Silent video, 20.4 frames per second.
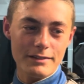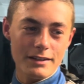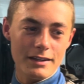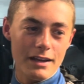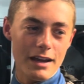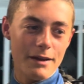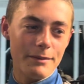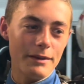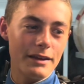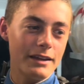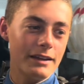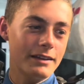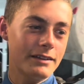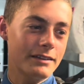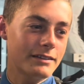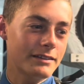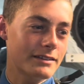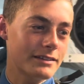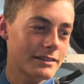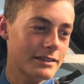Racing,
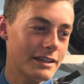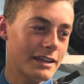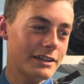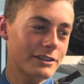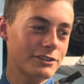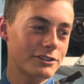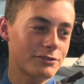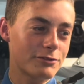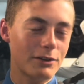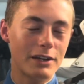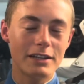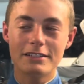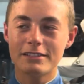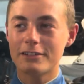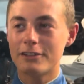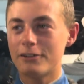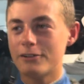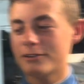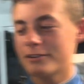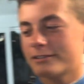huh? Yeah, just racing
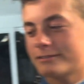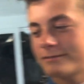hard.